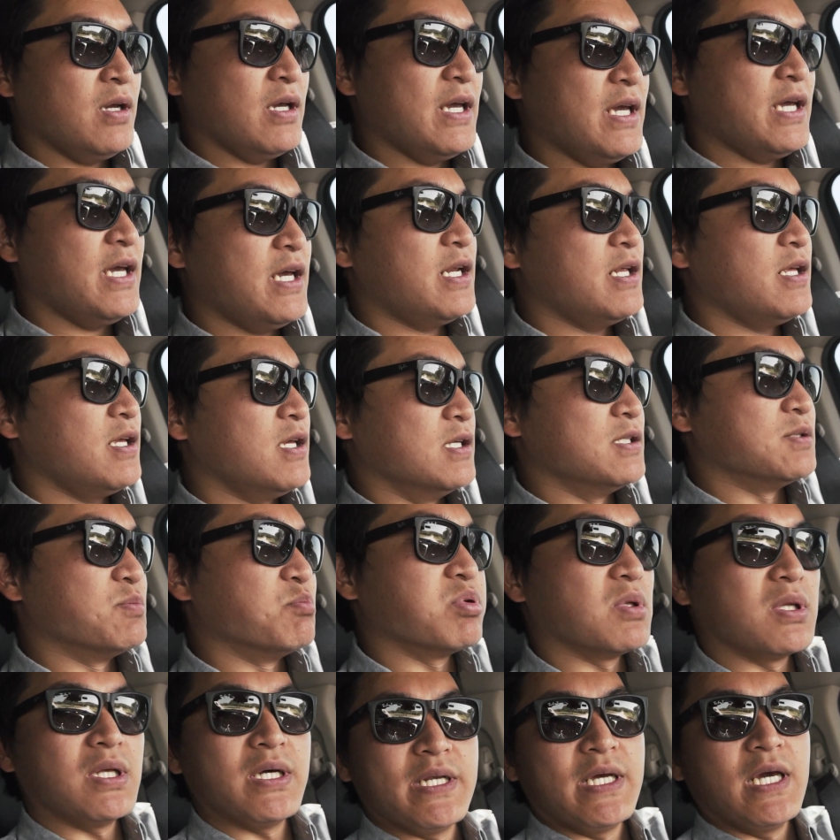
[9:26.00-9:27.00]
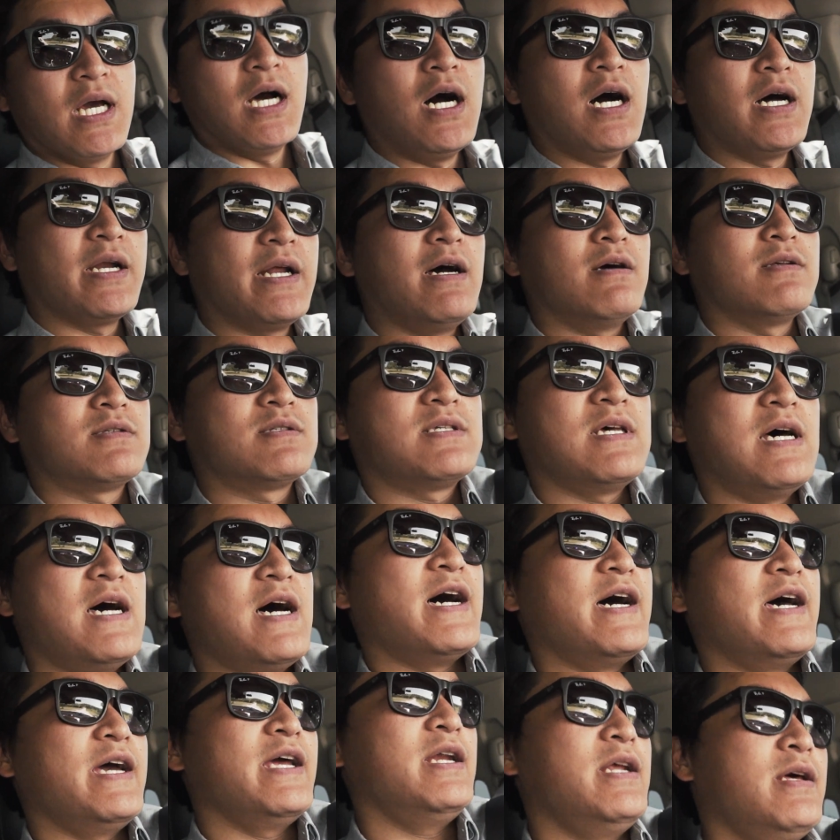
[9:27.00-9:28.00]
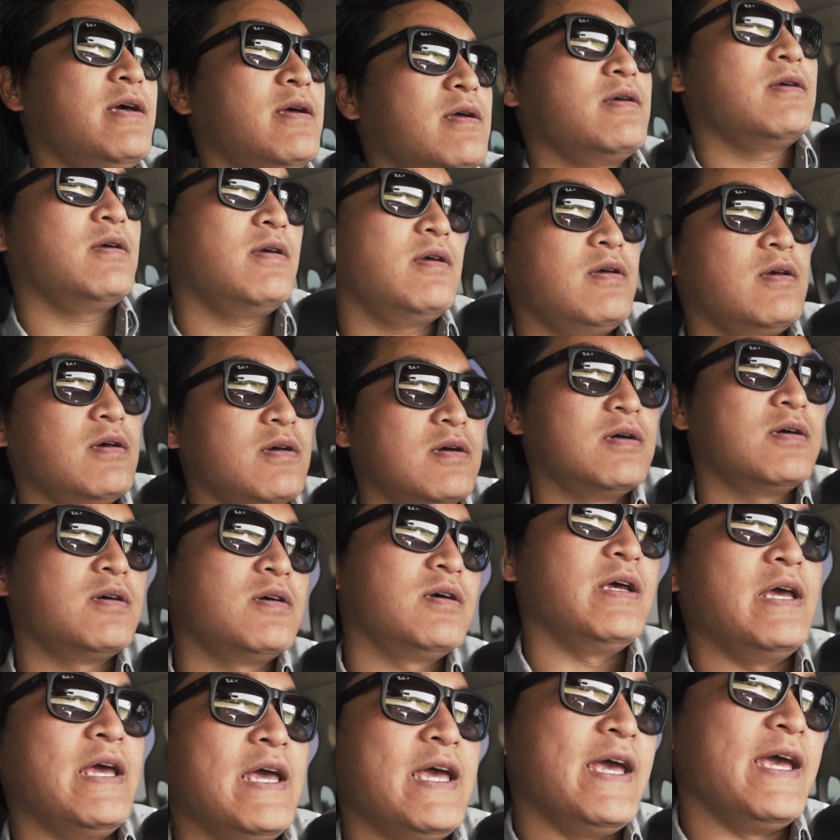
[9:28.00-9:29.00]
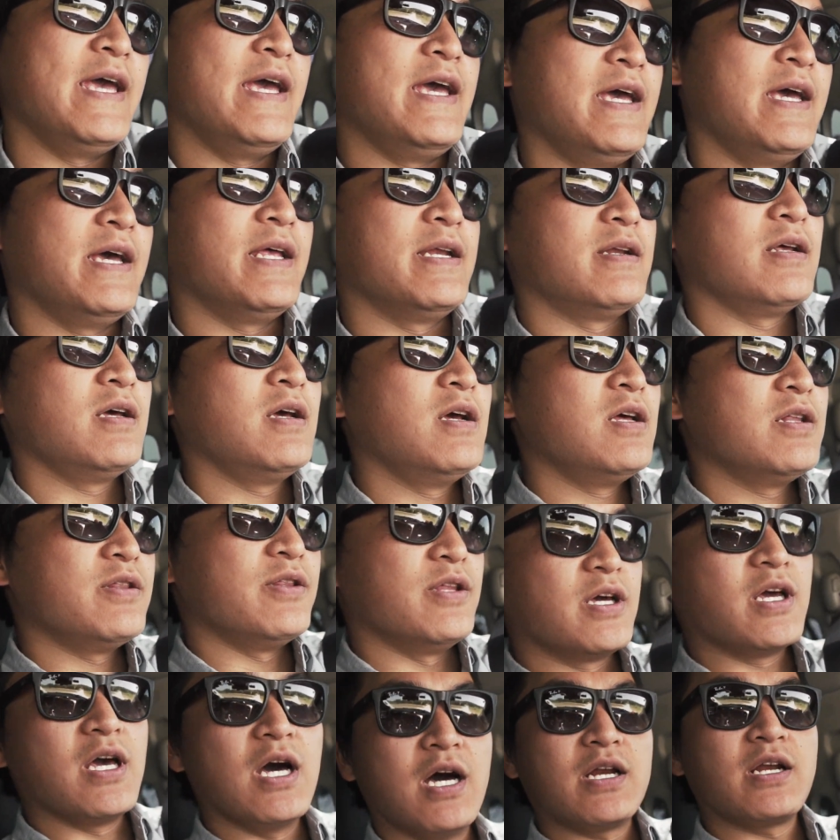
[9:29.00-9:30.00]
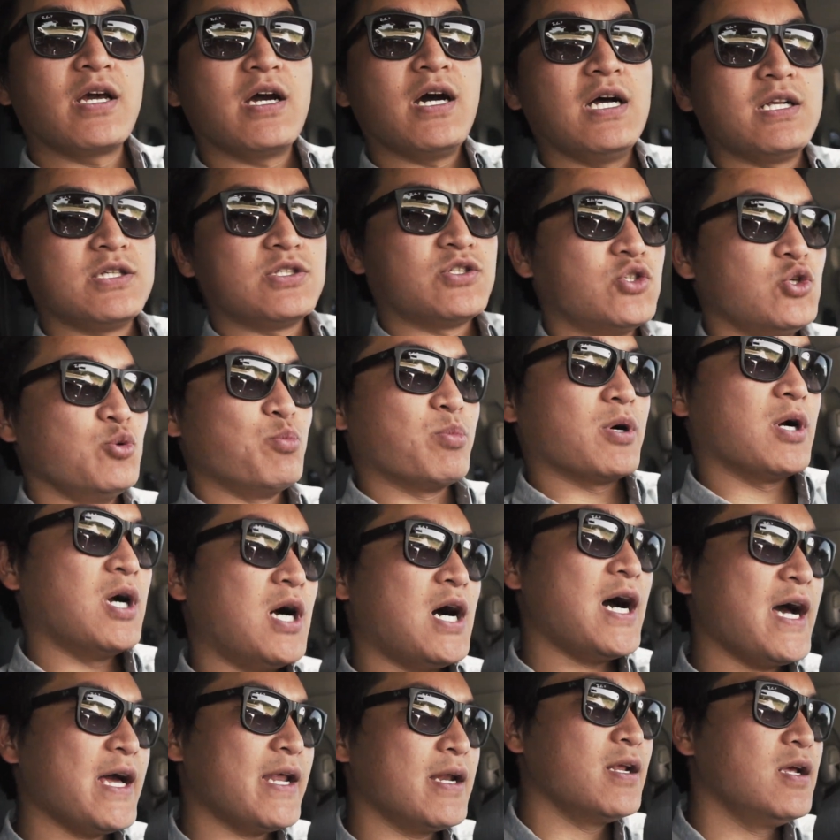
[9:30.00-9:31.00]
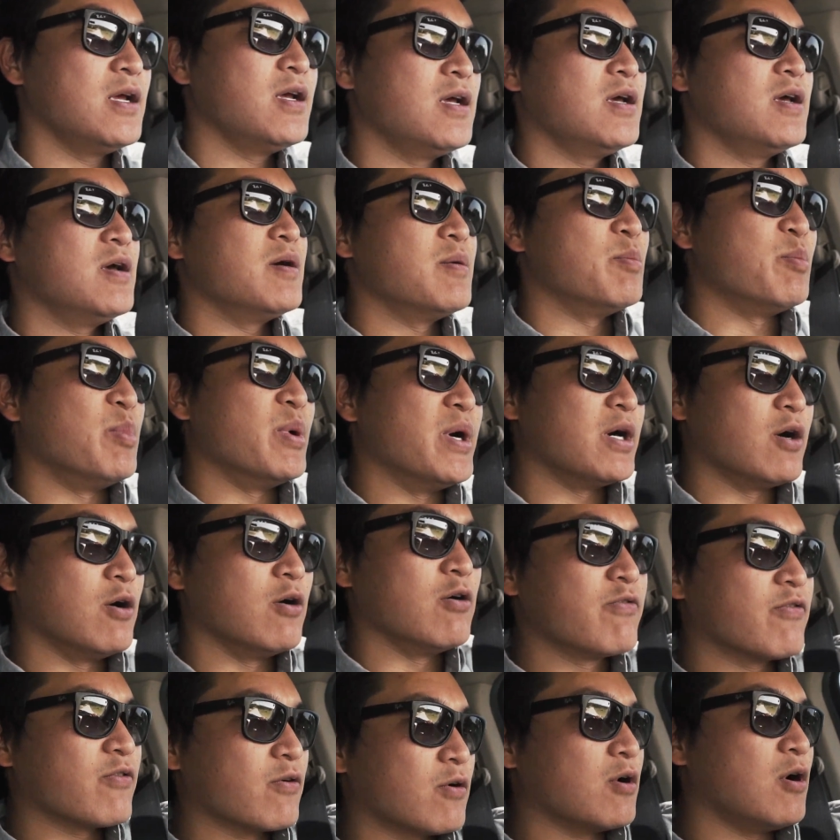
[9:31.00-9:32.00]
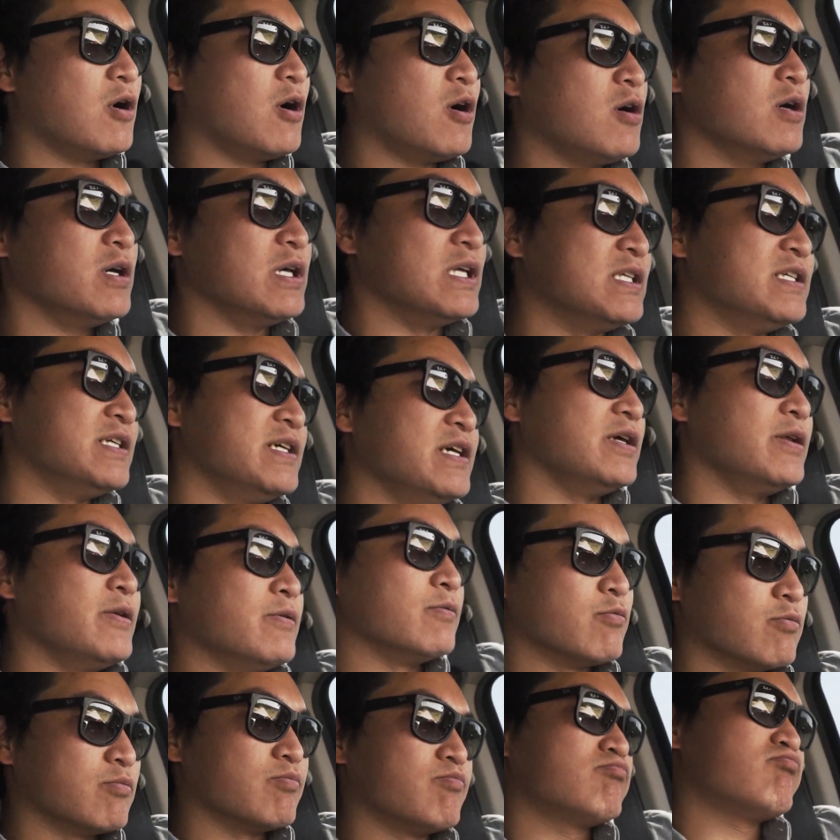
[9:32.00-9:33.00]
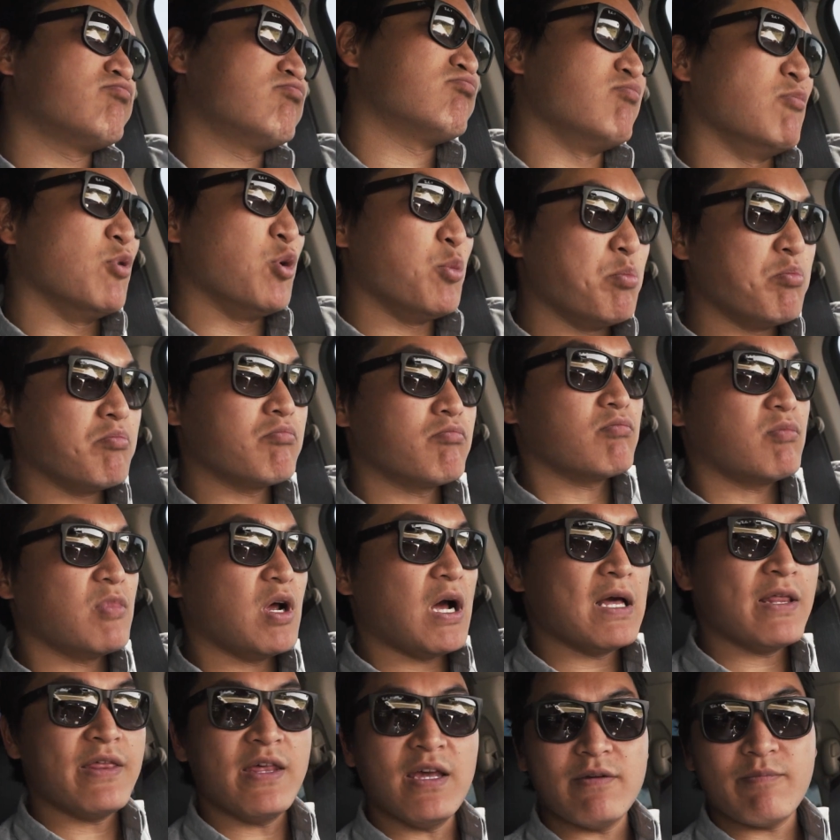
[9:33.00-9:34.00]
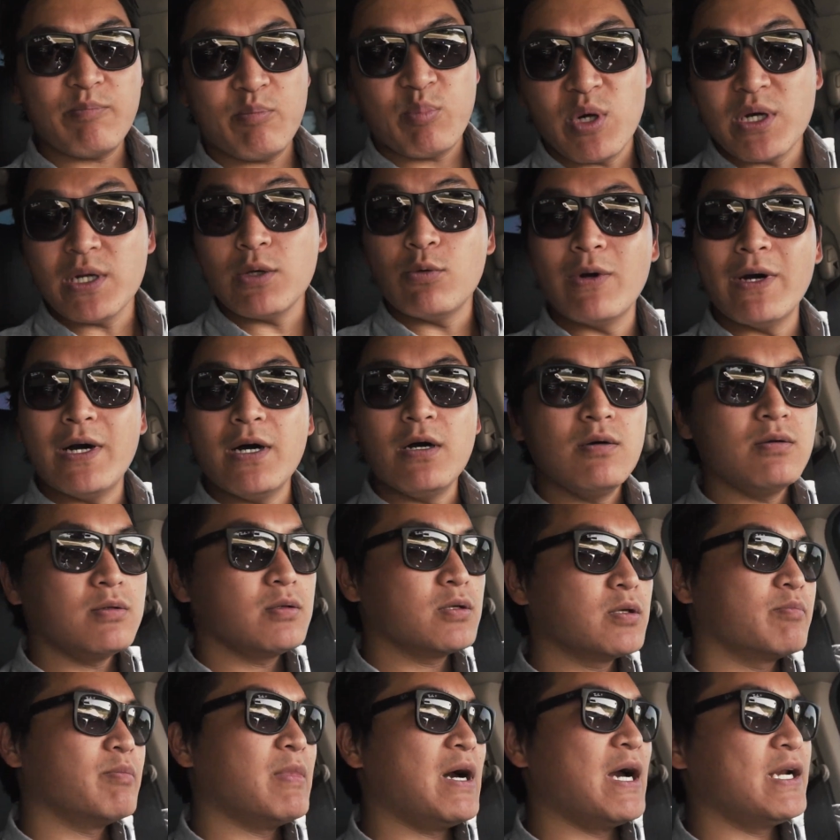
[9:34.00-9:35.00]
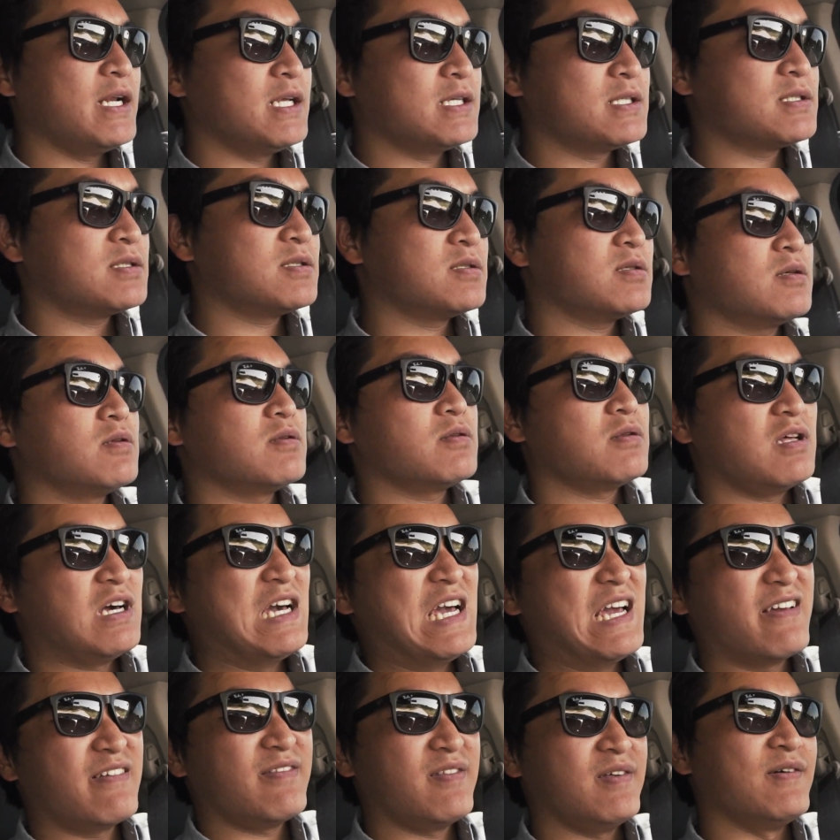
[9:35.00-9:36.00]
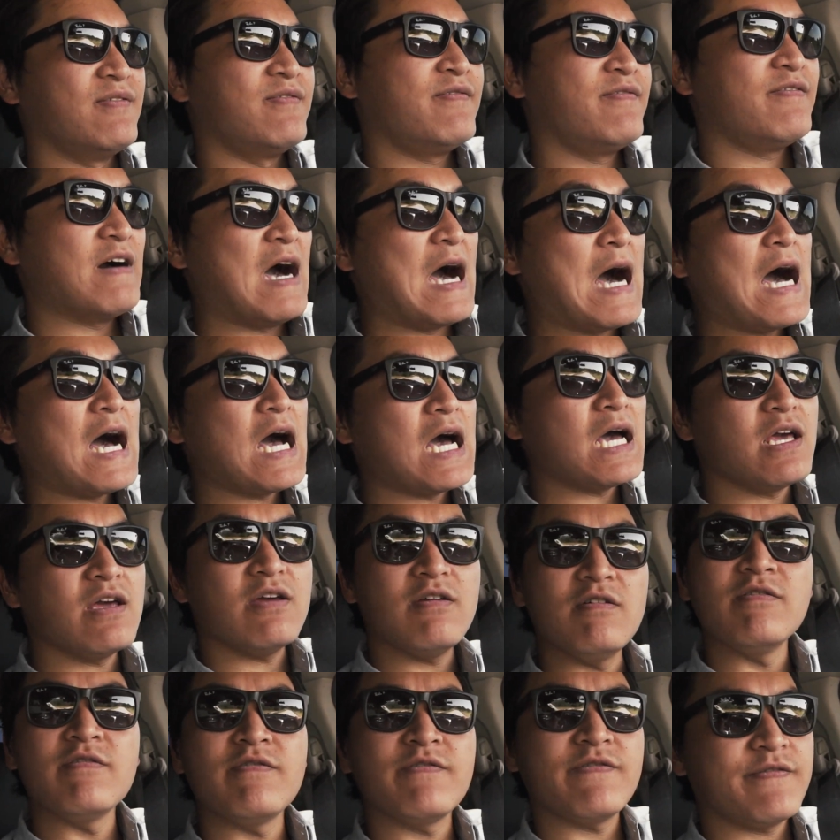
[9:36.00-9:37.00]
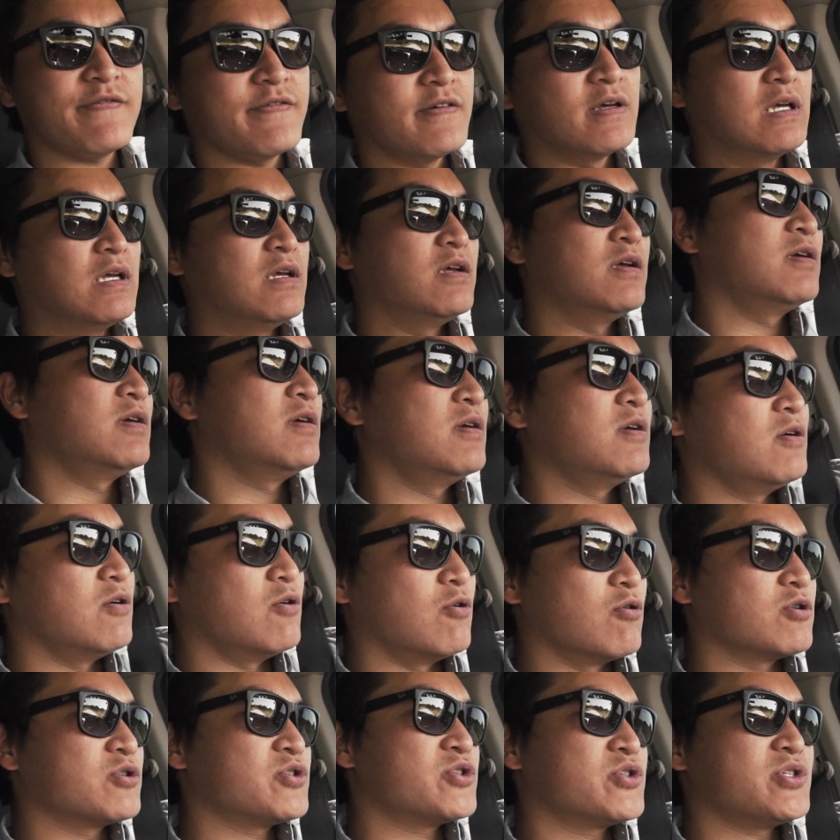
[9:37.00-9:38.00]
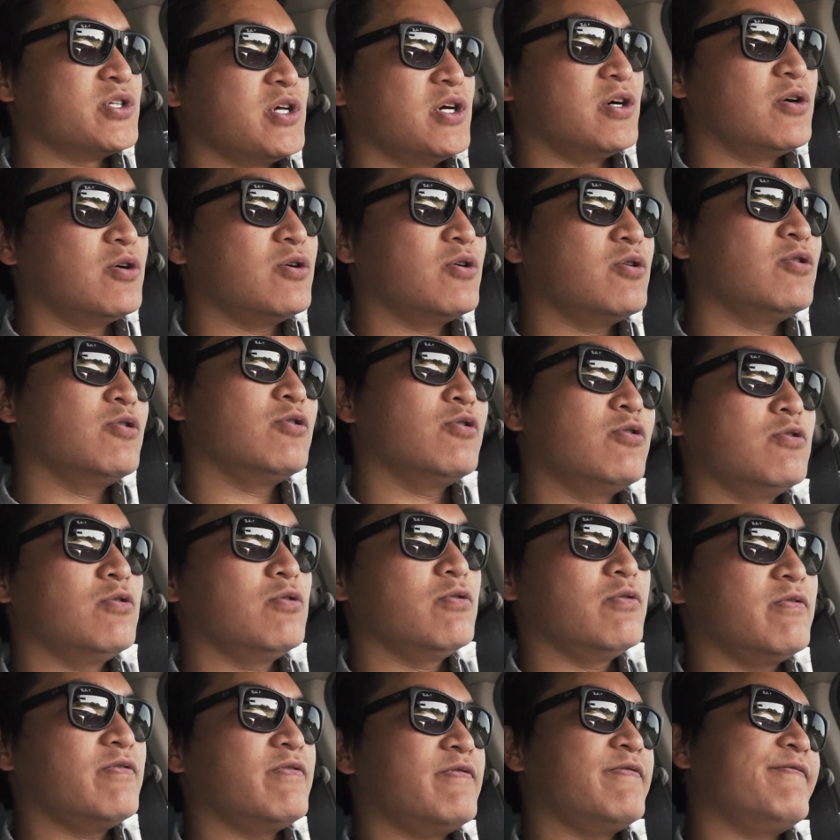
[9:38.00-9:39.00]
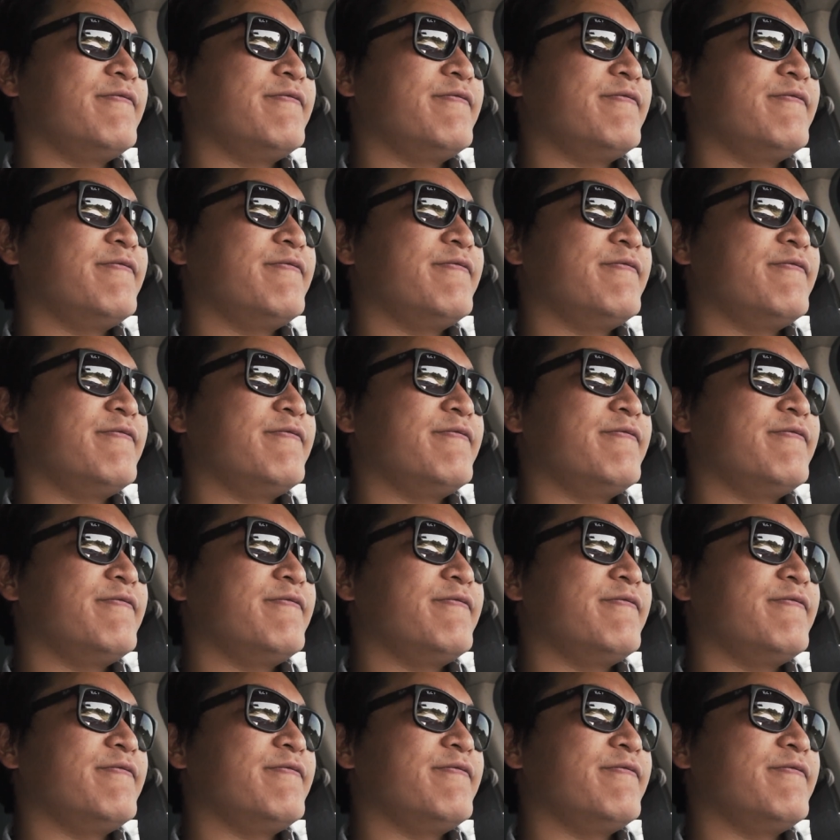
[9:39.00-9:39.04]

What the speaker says: It is bloody hot outside and the gun got super hot, but overall it did, I think, pretty well, minus like the 5 or so